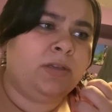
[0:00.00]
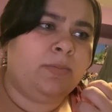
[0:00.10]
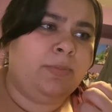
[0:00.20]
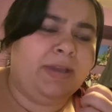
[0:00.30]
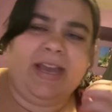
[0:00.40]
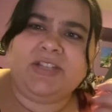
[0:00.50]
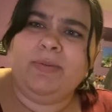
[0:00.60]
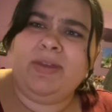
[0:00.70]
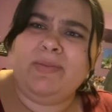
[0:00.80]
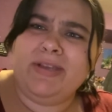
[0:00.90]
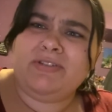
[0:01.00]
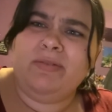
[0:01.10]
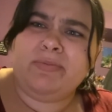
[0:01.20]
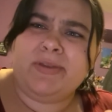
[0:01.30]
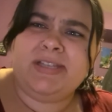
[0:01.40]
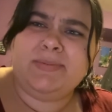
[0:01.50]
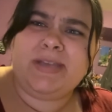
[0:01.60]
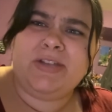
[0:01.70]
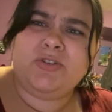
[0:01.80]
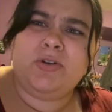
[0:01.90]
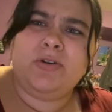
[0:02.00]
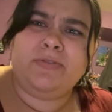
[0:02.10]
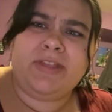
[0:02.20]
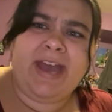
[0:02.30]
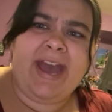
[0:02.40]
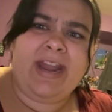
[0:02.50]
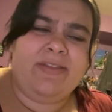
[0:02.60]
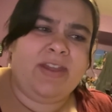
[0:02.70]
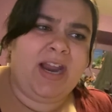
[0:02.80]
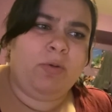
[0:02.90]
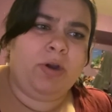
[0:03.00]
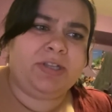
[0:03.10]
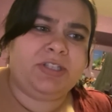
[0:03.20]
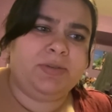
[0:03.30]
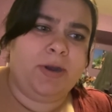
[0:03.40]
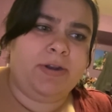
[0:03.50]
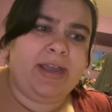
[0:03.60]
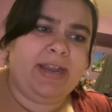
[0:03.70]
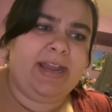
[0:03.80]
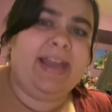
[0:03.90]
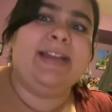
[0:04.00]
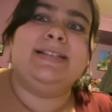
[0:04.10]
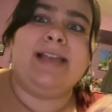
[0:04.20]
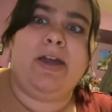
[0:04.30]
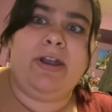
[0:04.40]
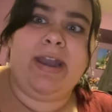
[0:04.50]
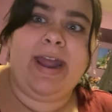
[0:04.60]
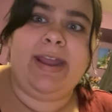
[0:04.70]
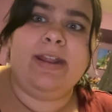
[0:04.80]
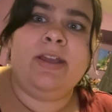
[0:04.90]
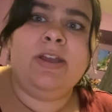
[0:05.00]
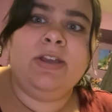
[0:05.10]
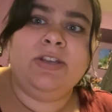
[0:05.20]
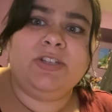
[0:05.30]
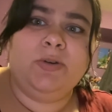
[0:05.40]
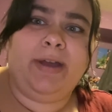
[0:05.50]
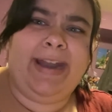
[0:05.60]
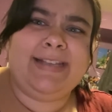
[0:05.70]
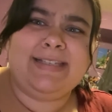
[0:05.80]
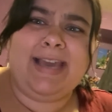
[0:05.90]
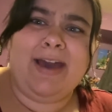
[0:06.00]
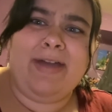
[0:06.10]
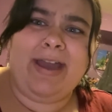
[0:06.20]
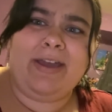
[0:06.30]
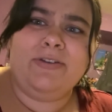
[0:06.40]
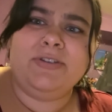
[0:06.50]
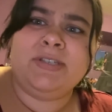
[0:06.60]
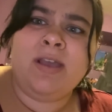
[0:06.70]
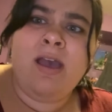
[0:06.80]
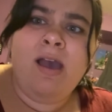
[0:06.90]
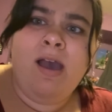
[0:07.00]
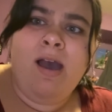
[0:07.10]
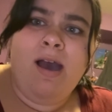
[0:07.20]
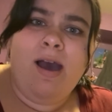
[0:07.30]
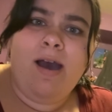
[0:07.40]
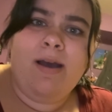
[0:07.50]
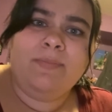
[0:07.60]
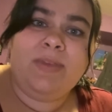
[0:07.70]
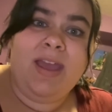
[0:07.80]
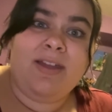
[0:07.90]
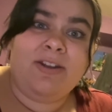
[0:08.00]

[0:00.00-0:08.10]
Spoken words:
But yeah, so I'm gonna mess around with my sleep schedule for that, and then I work tomorrow night and Saturday night. So we'll kind of see how that goes. Yeah, and